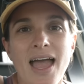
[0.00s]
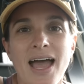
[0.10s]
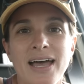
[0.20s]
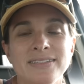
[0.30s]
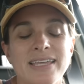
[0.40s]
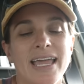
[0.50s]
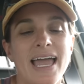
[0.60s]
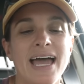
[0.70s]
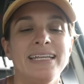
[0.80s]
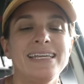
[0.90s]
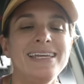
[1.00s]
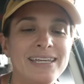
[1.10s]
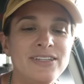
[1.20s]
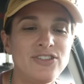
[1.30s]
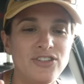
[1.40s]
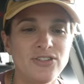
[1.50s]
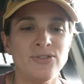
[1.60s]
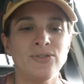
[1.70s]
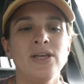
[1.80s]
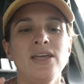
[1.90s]
as I head
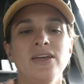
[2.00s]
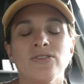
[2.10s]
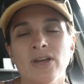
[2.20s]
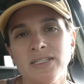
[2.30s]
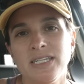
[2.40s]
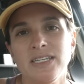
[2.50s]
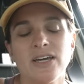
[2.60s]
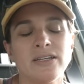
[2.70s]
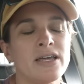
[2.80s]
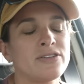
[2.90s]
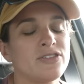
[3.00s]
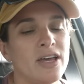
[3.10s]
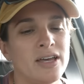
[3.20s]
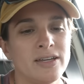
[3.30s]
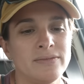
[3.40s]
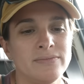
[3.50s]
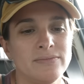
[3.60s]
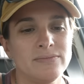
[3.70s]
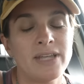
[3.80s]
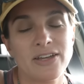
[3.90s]
into Grand Teton
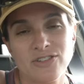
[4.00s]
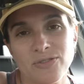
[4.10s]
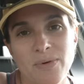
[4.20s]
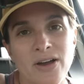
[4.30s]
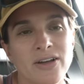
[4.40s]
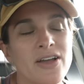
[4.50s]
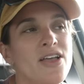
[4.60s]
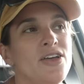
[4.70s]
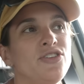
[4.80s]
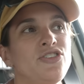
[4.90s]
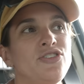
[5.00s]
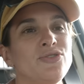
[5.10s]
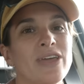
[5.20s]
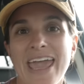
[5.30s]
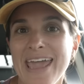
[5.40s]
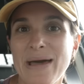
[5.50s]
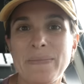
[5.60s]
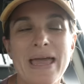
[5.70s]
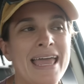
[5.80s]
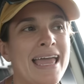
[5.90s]
National Park to camp
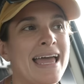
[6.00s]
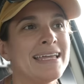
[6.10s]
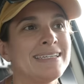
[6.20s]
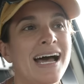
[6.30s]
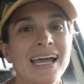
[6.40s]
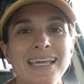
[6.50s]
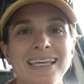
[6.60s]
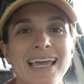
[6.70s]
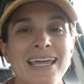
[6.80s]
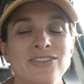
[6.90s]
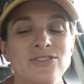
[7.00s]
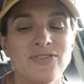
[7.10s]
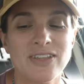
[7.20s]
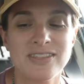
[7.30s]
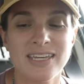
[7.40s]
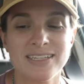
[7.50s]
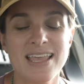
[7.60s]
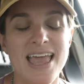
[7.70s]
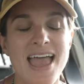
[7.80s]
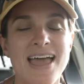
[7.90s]
and hike and do fun things.
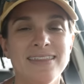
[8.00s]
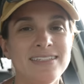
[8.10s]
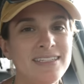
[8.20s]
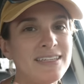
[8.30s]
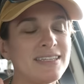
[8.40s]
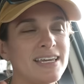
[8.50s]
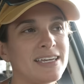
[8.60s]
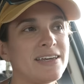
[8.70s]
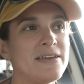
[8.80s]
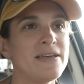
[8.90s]
And I think